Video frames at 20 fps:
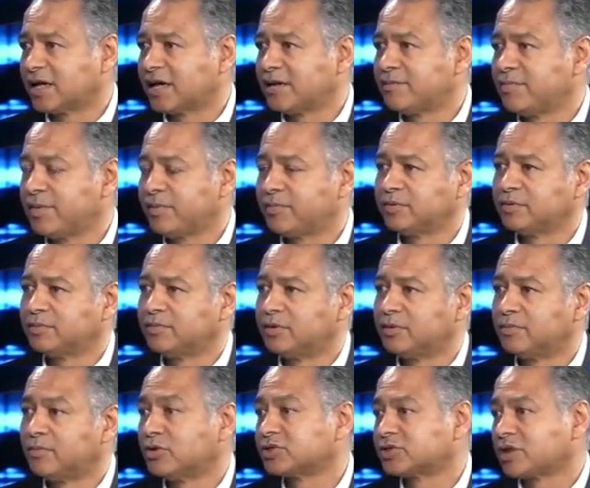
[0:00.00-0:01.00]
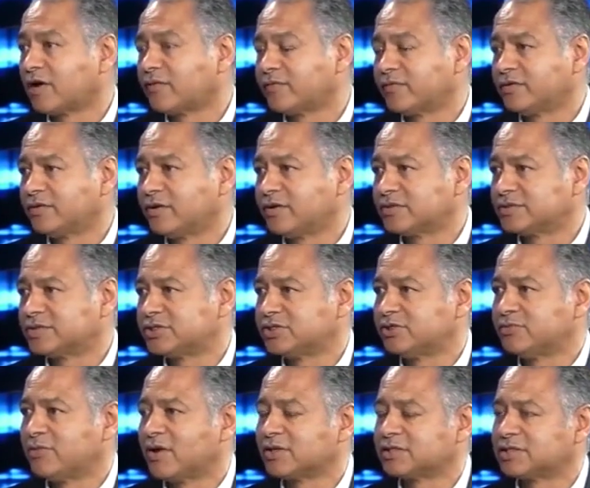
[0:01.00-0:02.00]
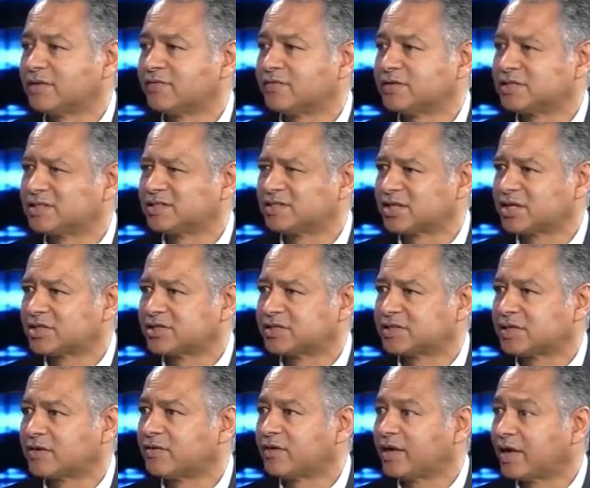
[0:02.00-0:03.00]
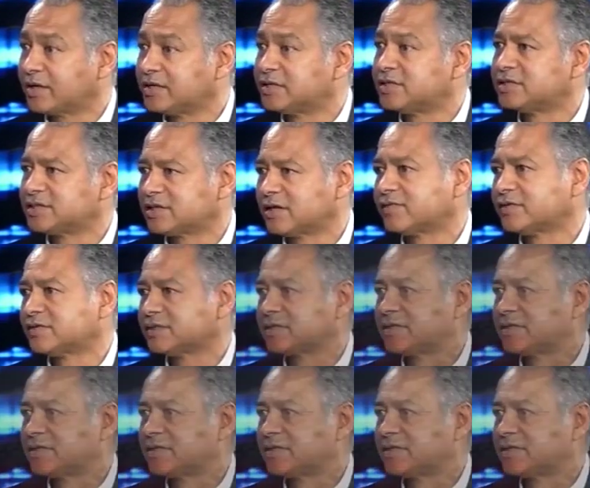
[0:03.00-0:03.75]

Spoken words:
and people will most often consume our services, such as our catering service,